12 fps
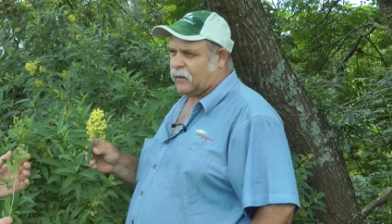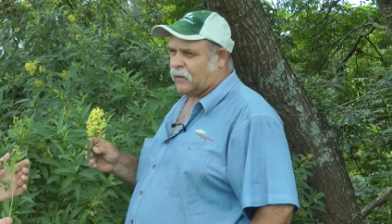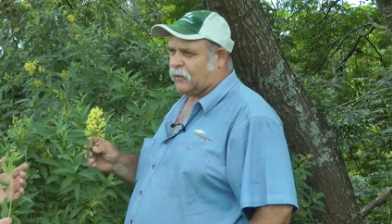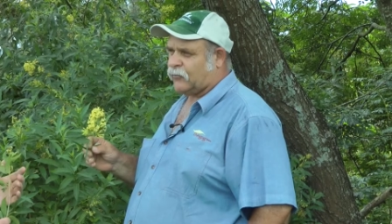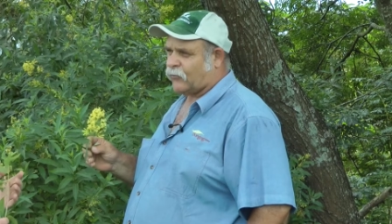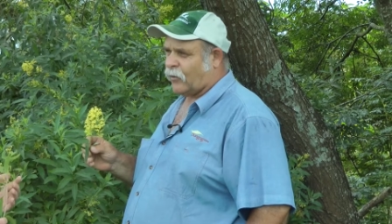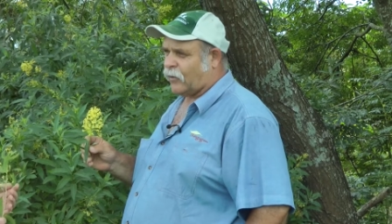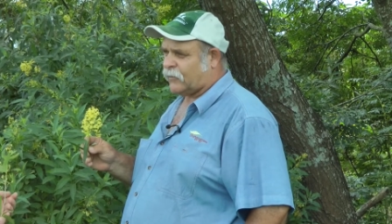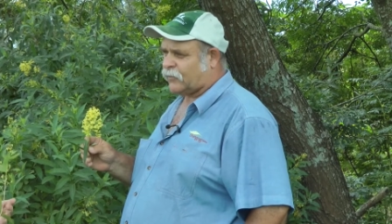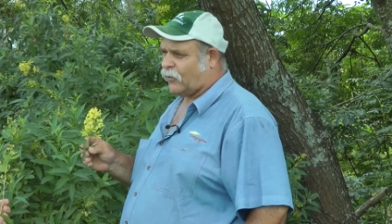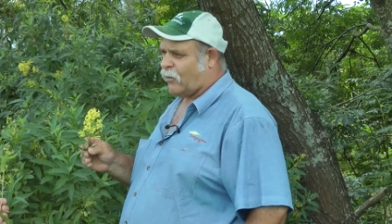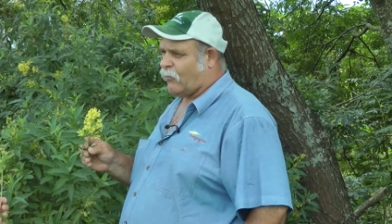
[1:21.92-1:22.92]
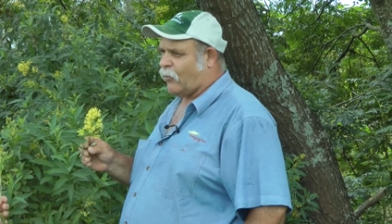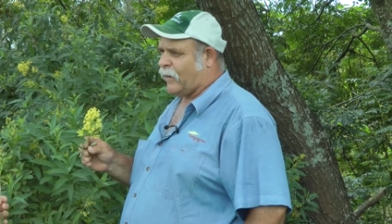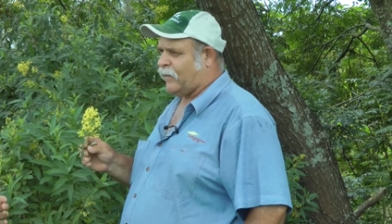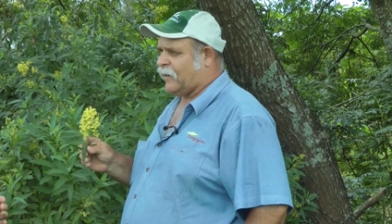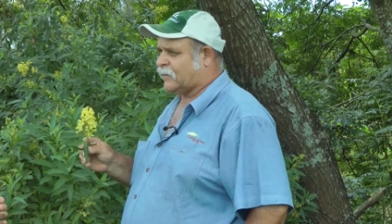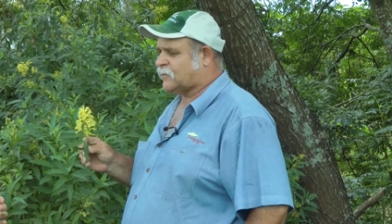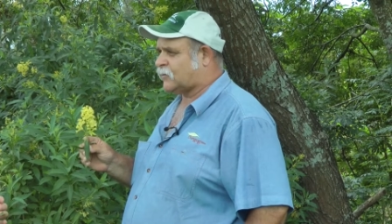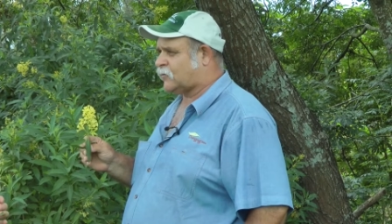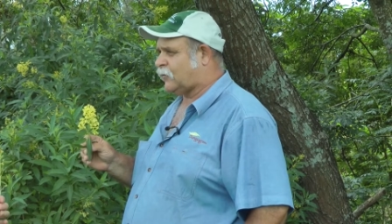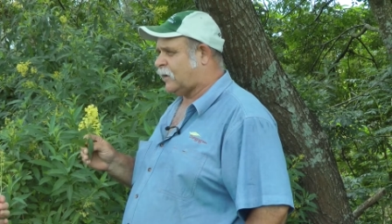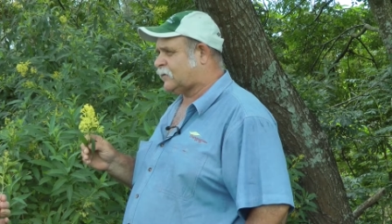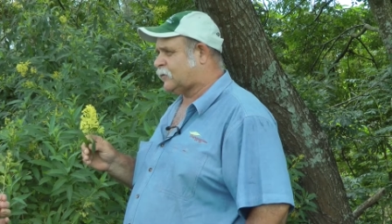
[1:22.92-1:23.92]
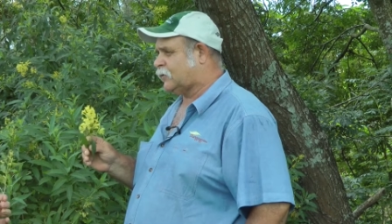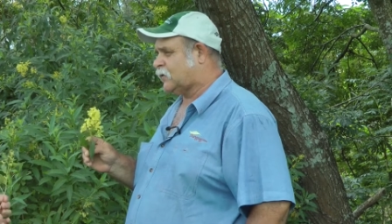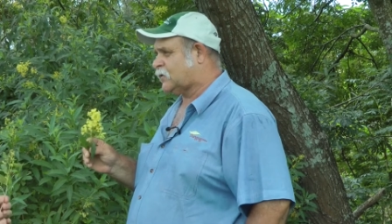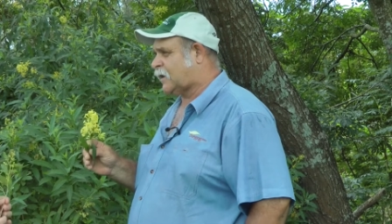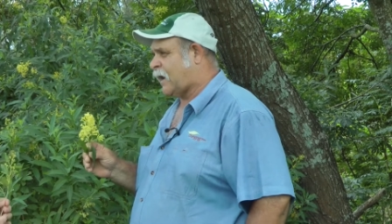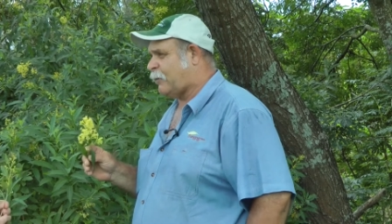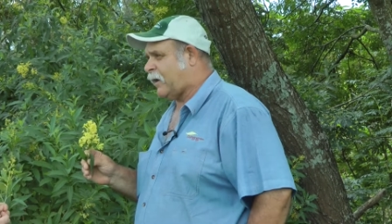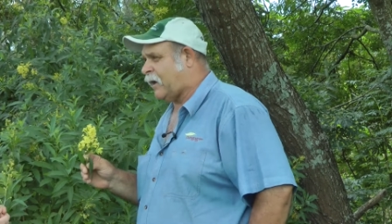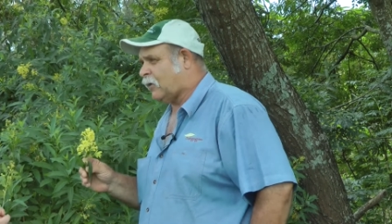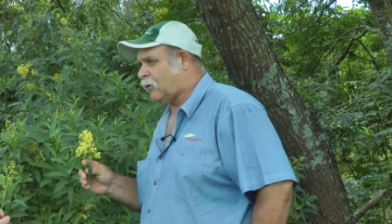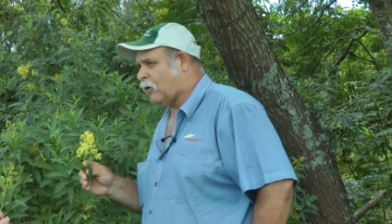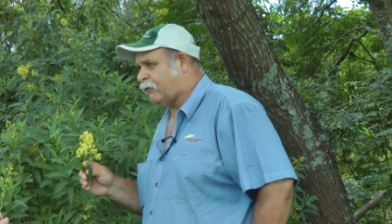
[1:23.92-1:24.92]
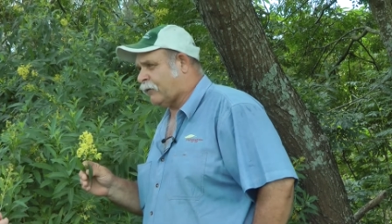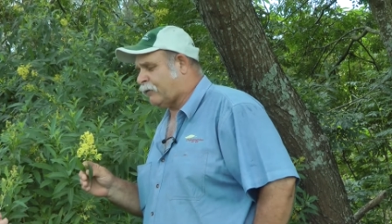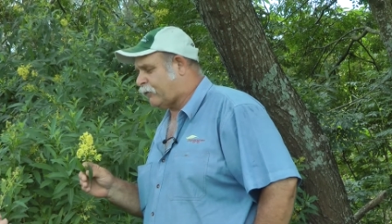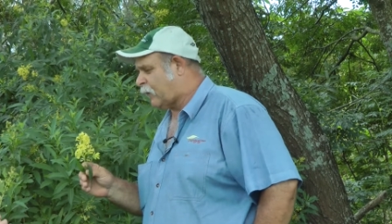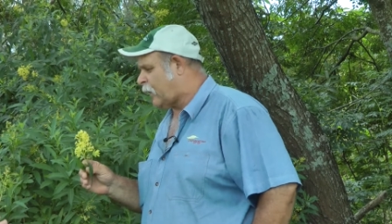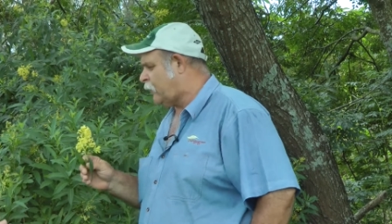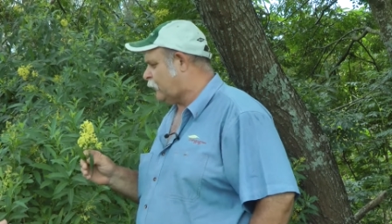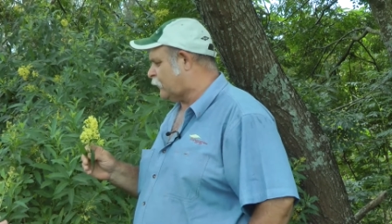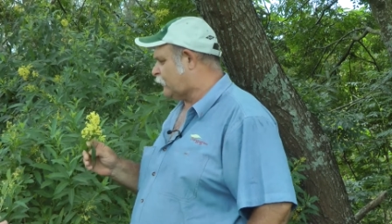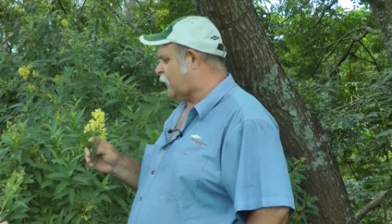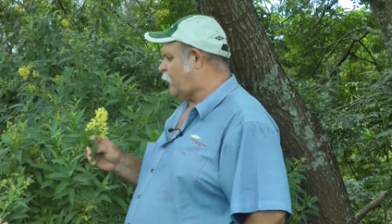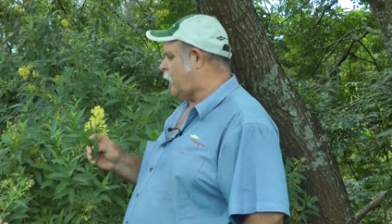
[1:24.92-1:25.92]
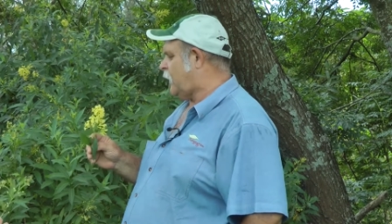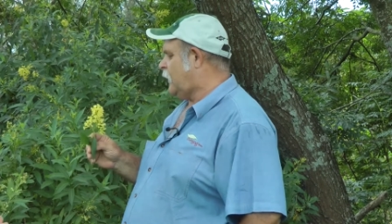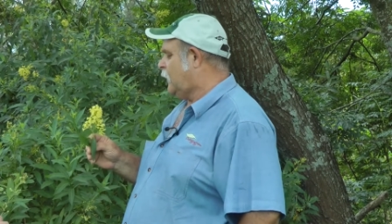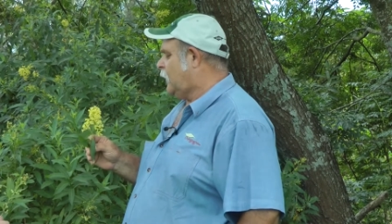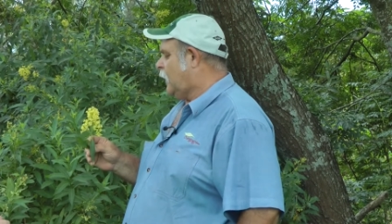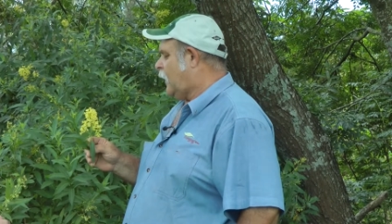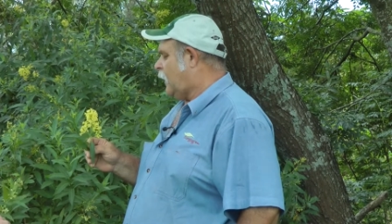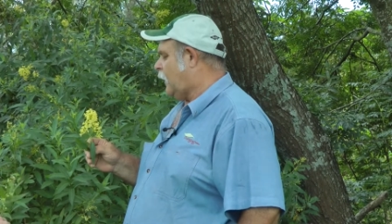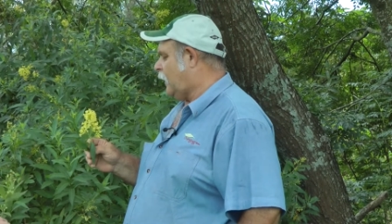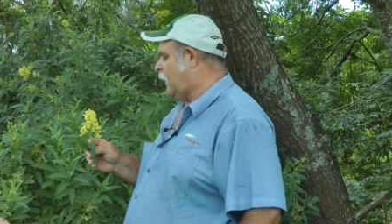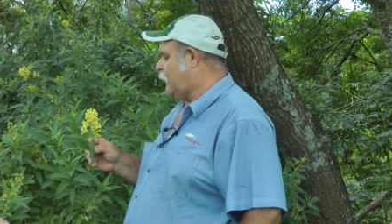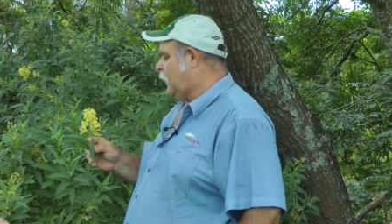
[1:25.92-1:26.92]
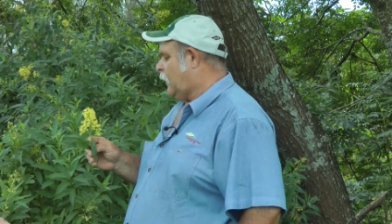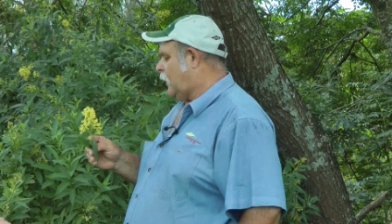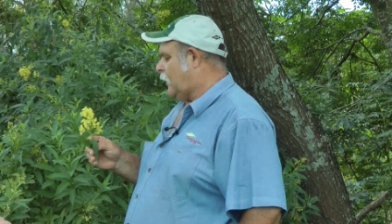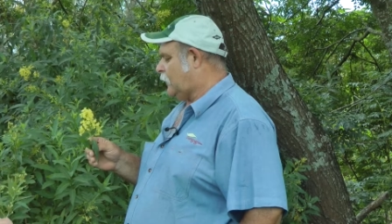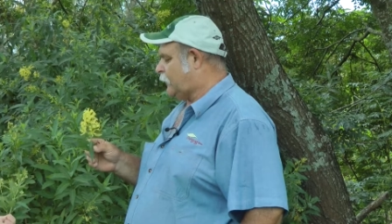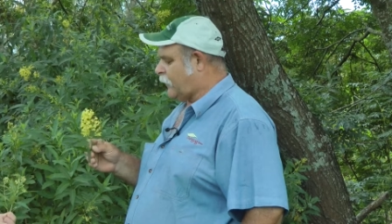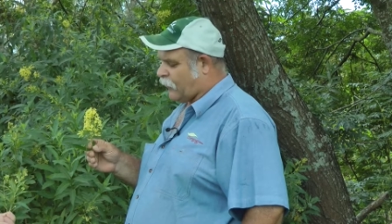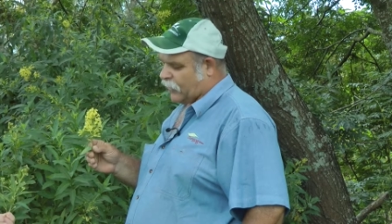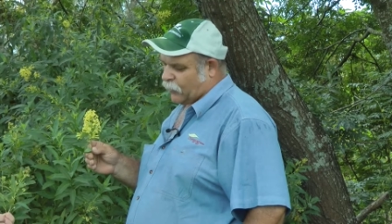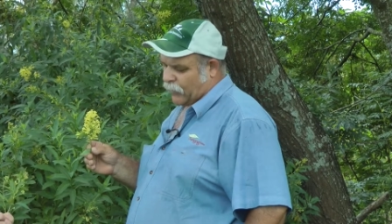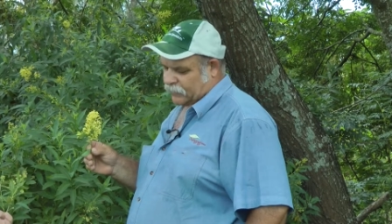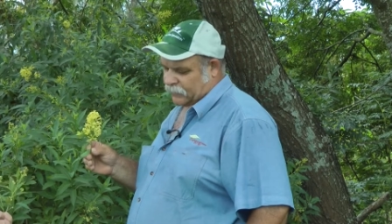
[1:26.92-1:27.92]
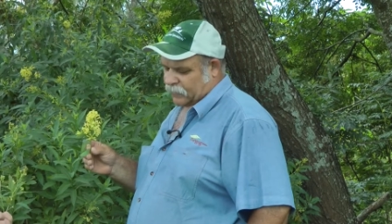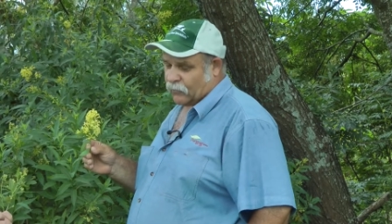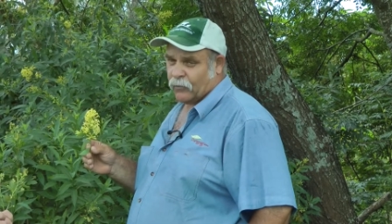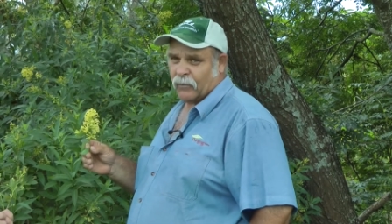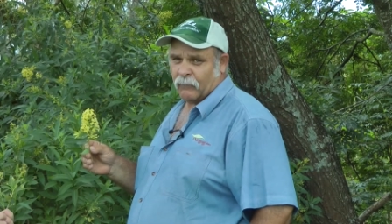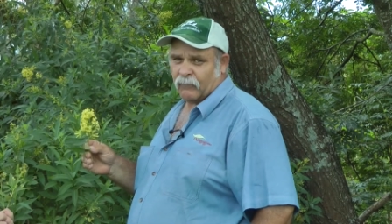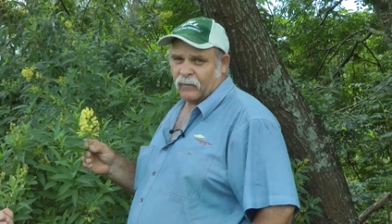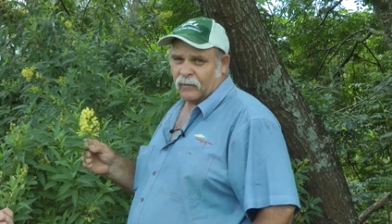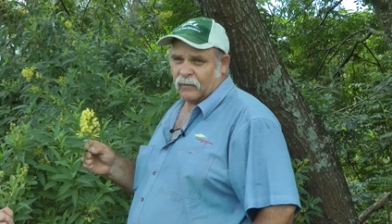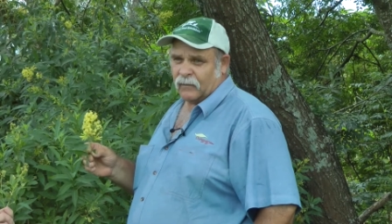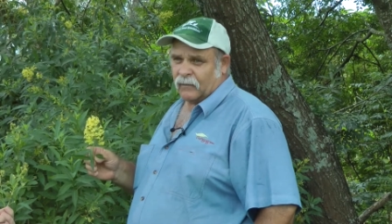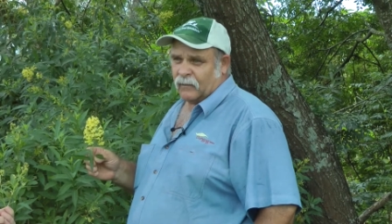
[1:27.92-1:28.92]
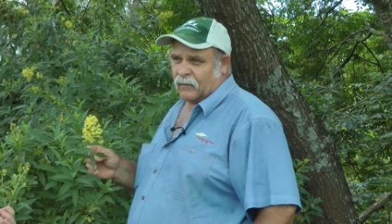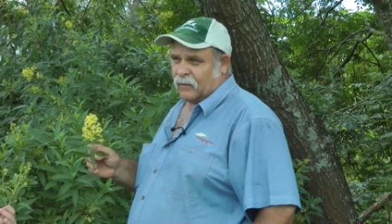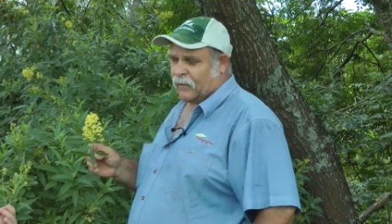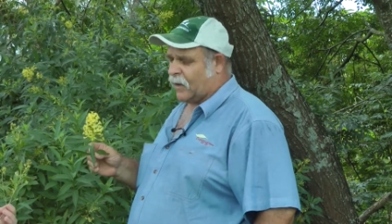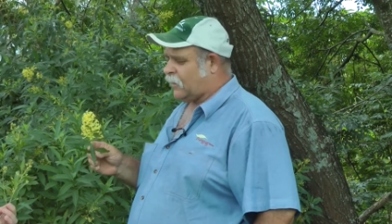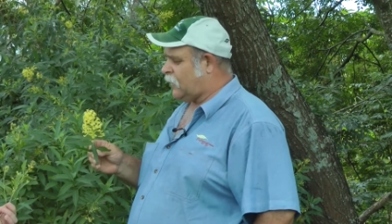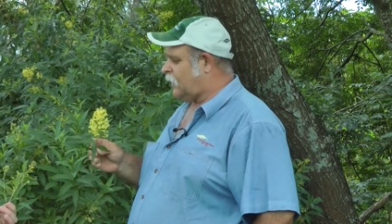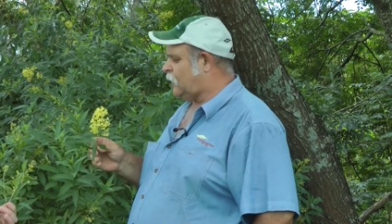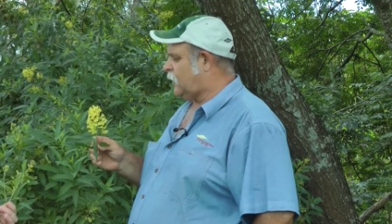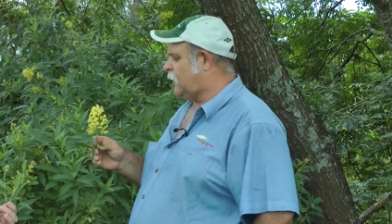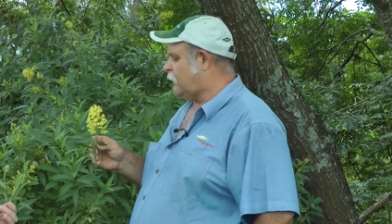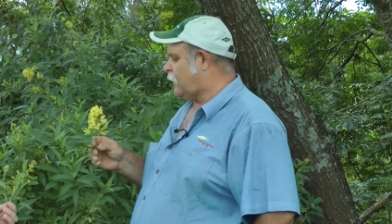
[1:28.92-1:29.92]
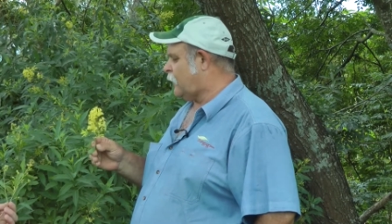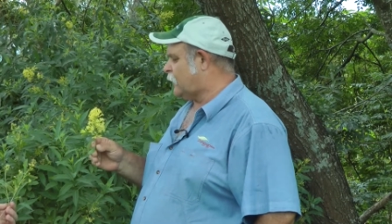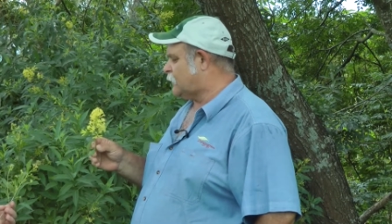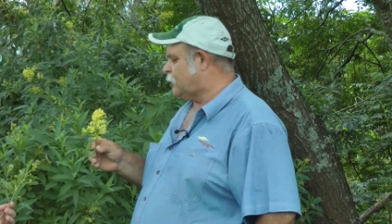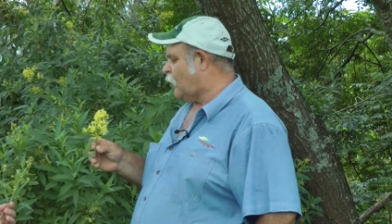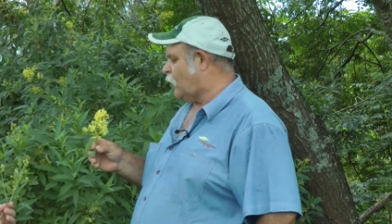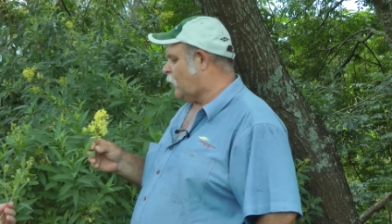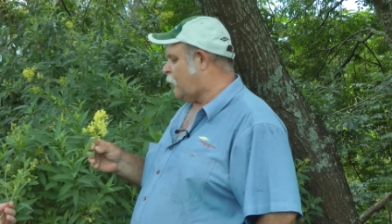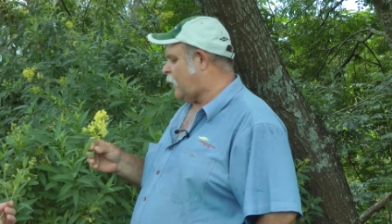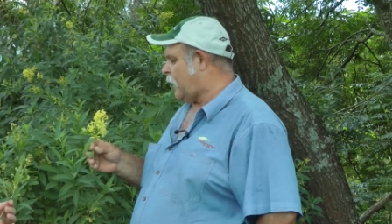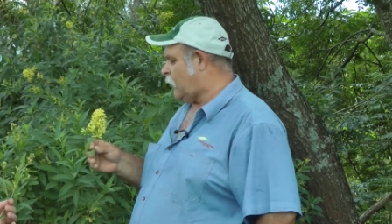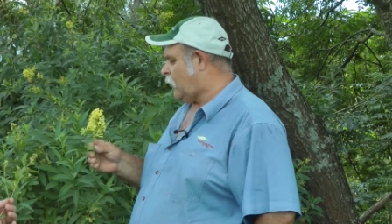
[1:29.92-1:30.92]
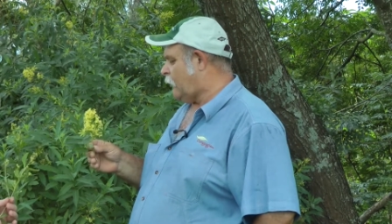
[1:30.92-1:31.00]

in a dry time or when they're stressed or just come out off a float or somewhere, um, and it's very quick to kill them. They only need to eat a very small amount